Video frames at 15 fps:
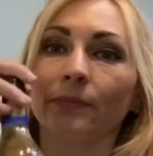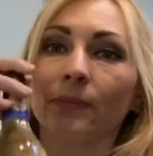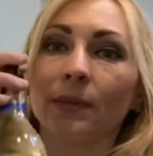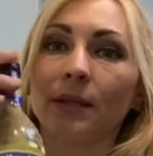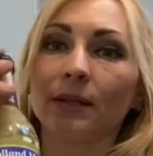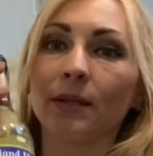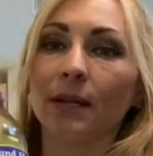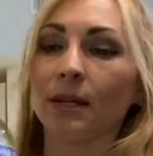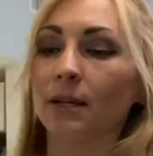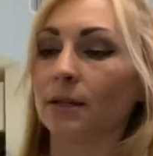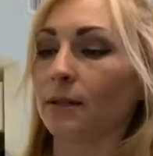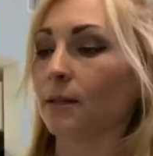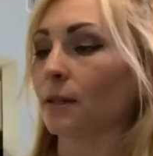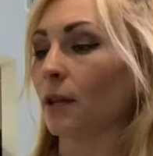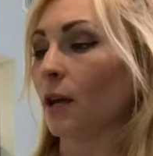This
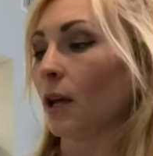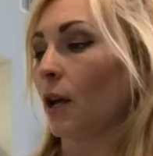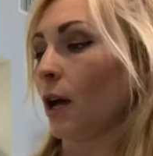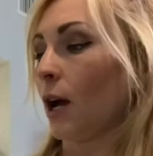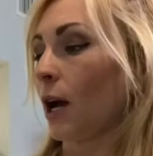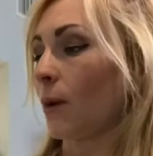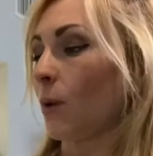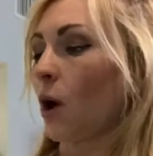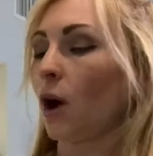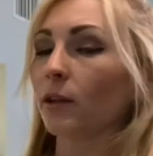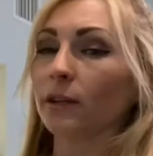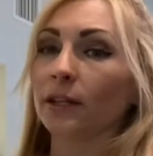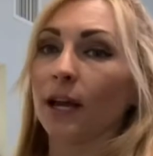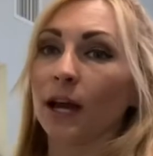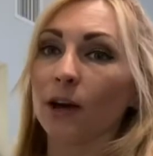is
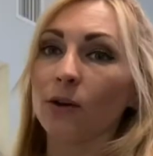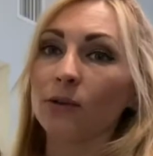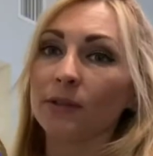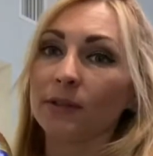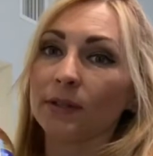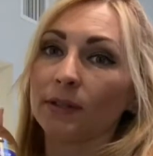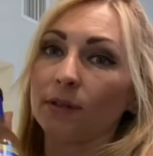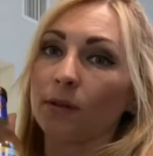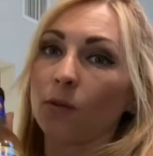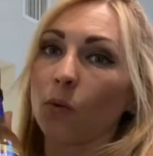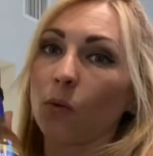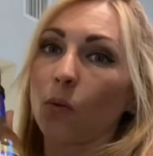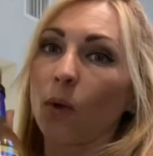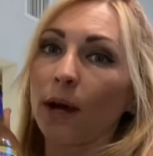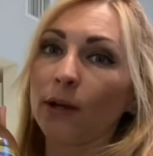Holland House
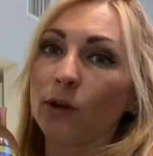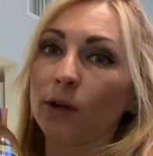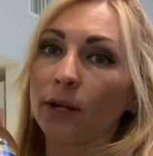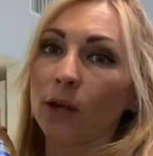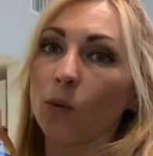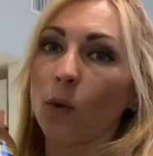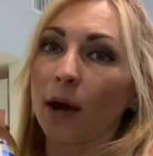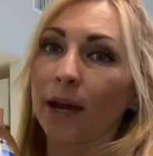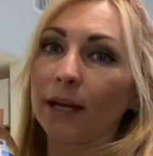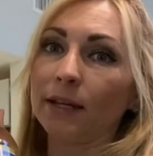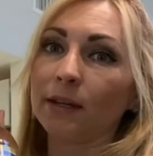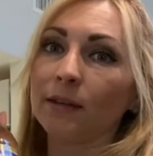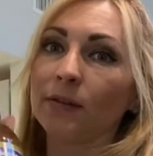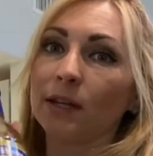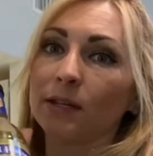white cooking
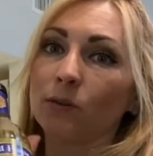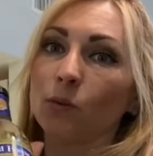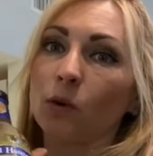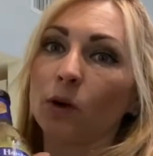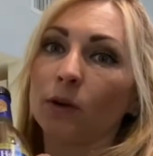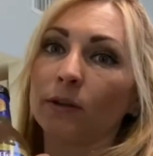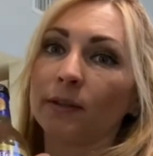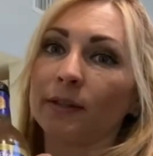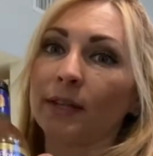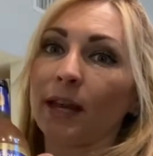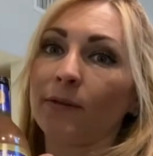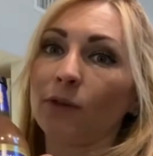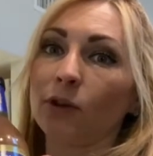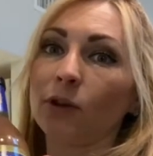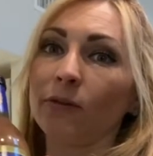wine. This will
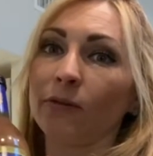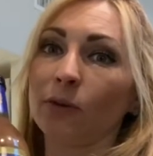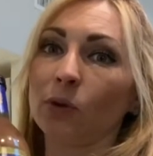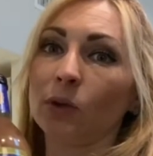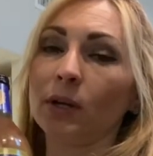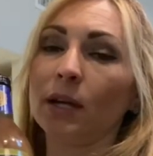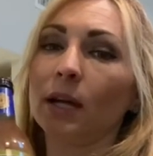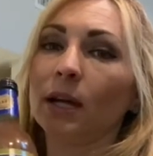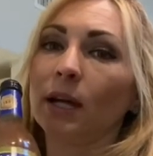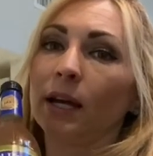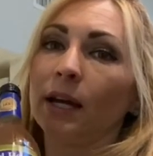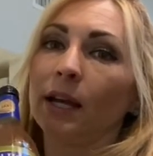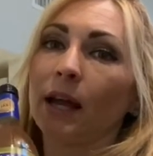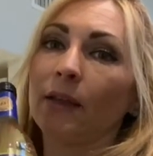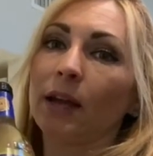savor your food
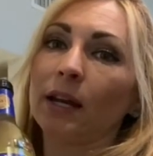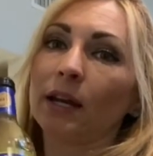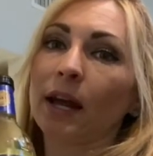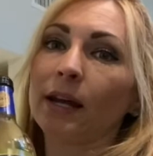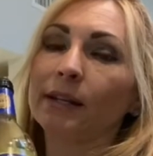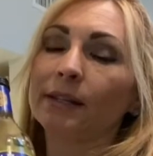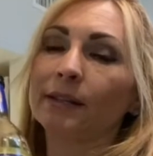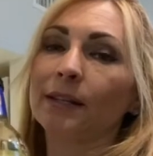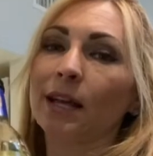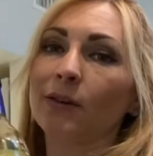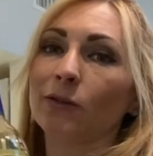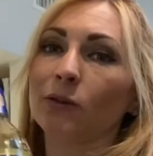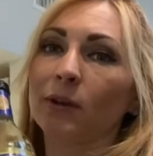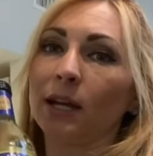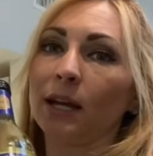and add that nice
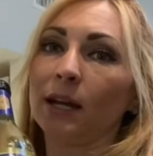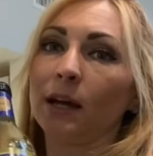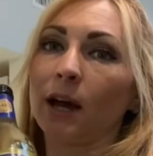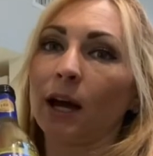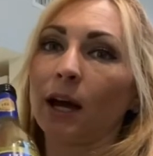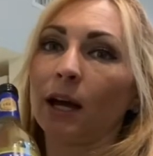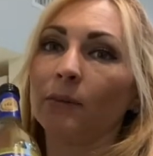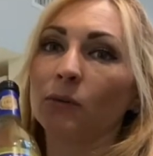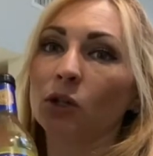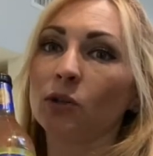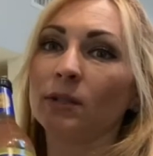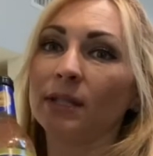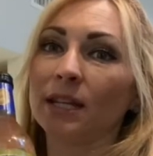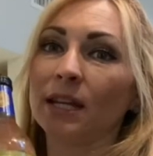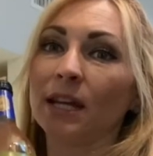savory,
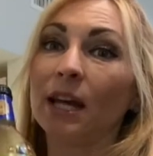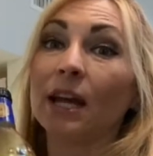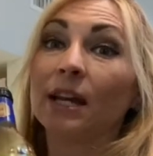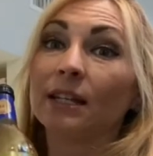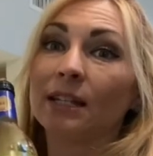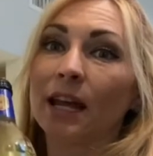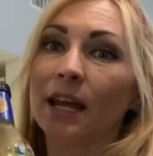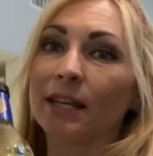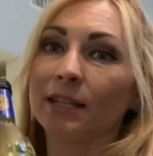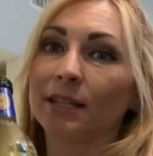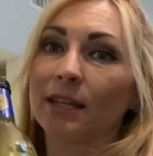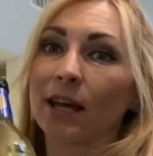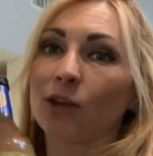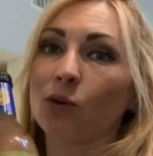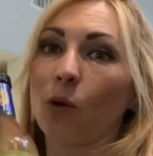juicy taste
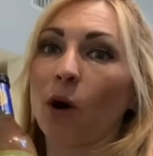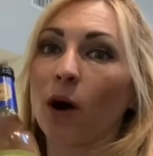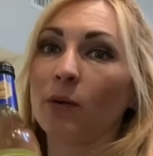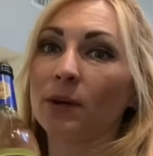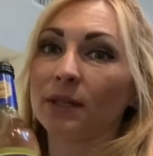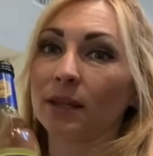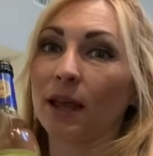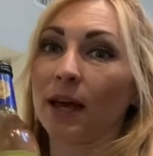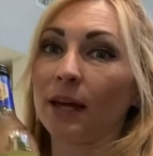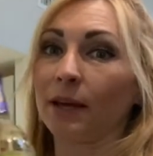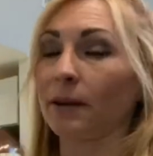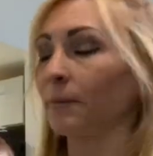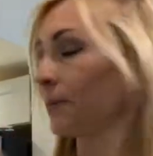that you always like.